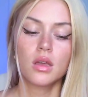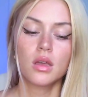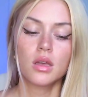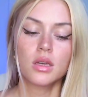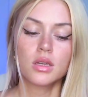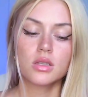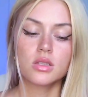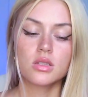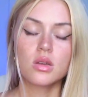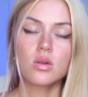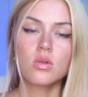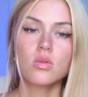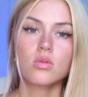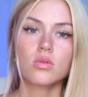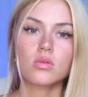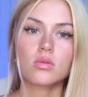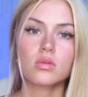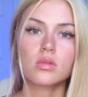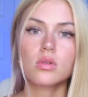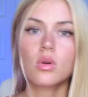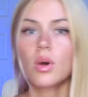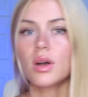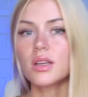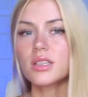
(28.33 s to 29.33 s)
So
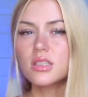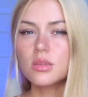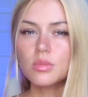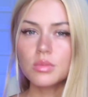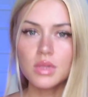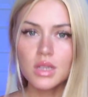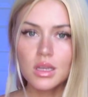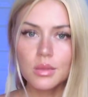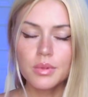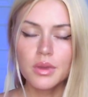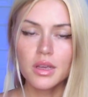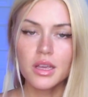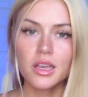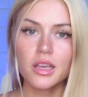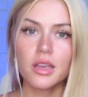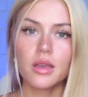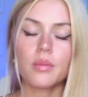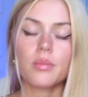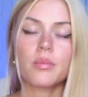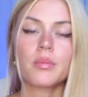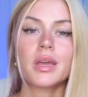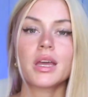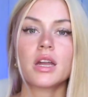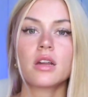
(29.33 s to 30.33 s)
quantum leaping,
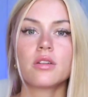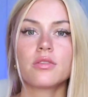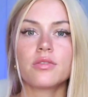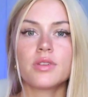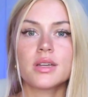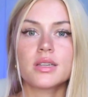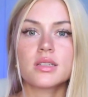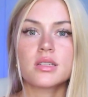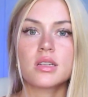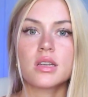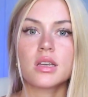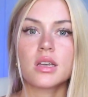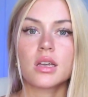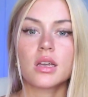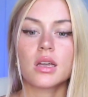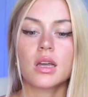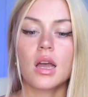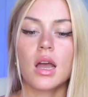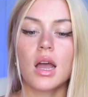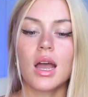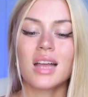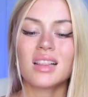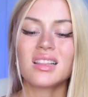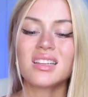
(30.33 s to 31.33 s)
manifesting,
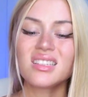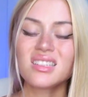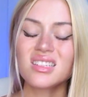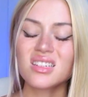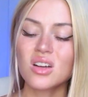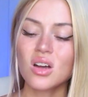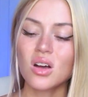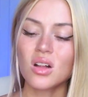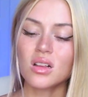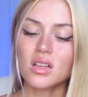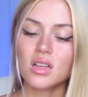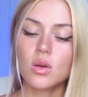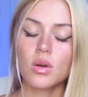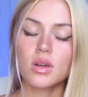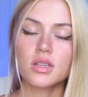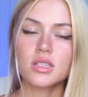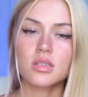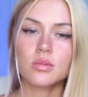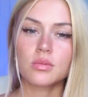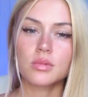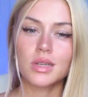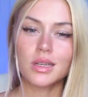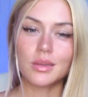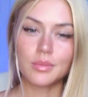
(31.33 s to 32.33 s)
I like to call it
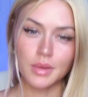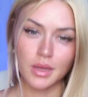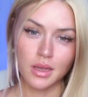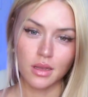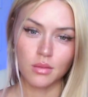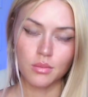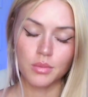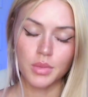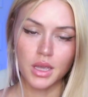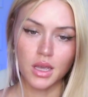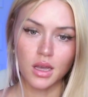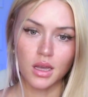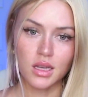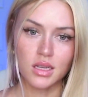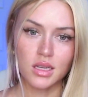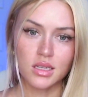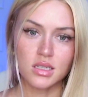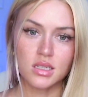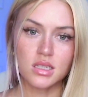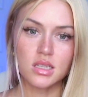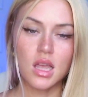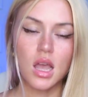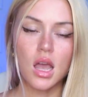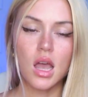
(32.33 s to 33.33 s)
quantum leaping
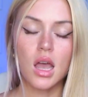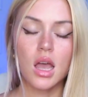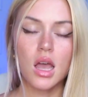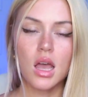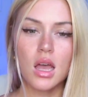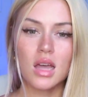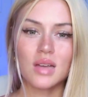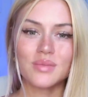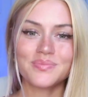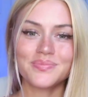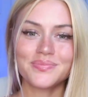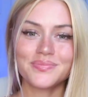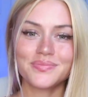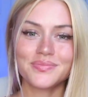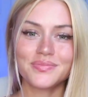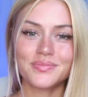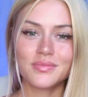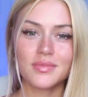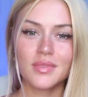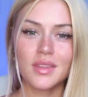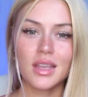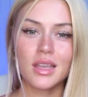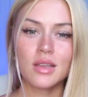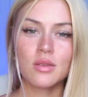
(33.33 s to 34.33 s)
because
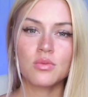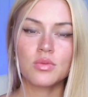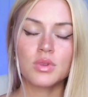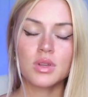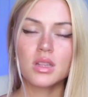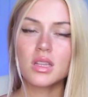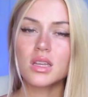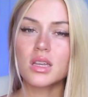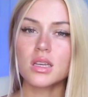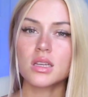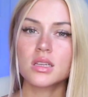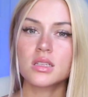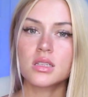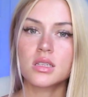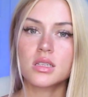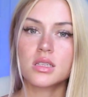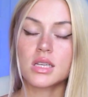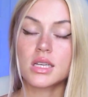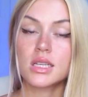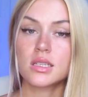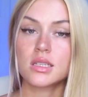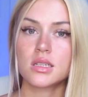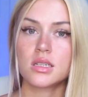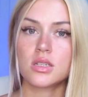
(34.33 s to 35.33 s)
it really is this
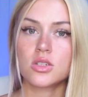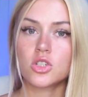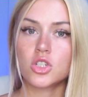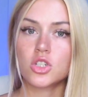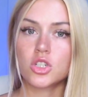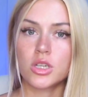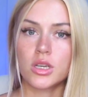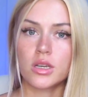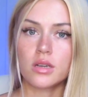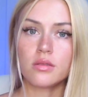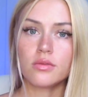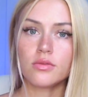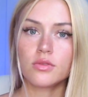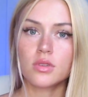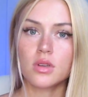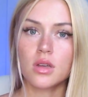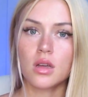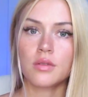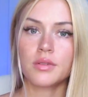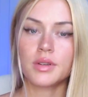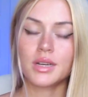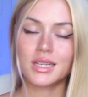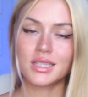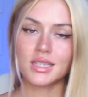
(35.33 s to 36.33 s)
instant shift
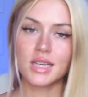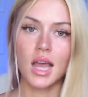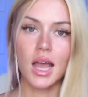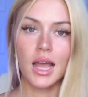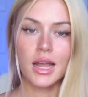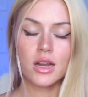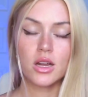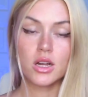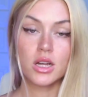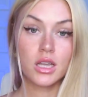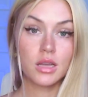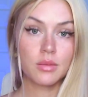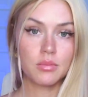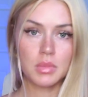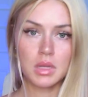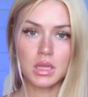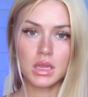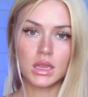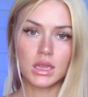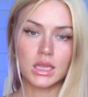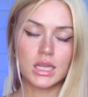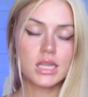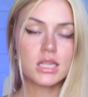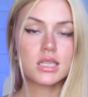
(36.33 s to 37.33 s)
of an entire
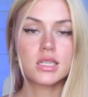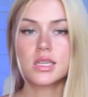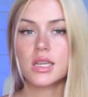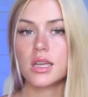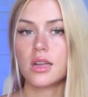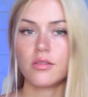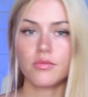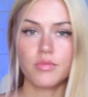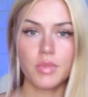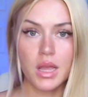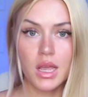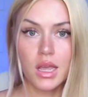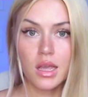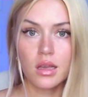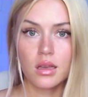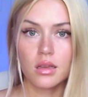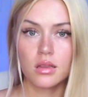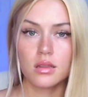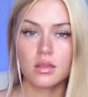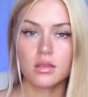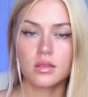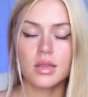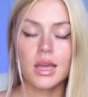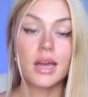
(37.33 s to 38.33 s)
complete state of being.
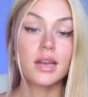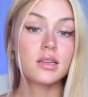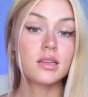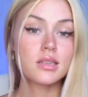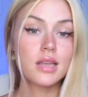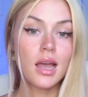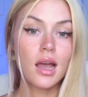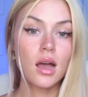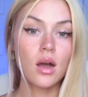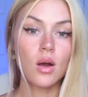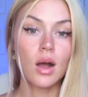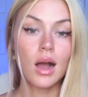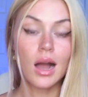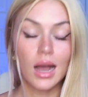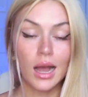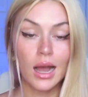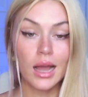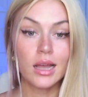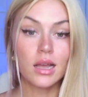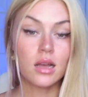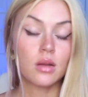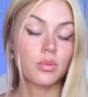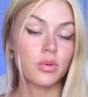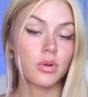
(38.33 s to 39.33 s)
That is how I
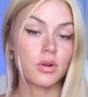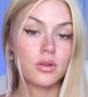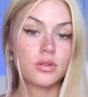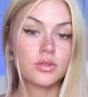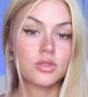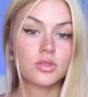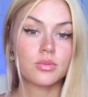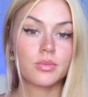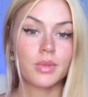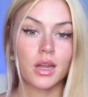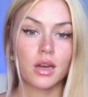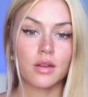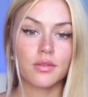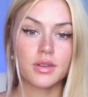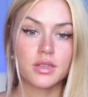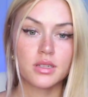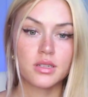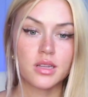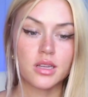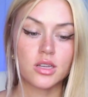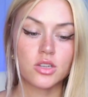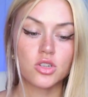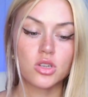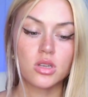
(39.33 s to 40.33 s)
approach
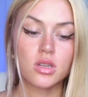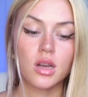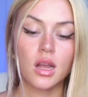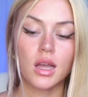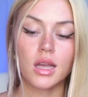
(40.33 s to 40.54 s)
manifestation.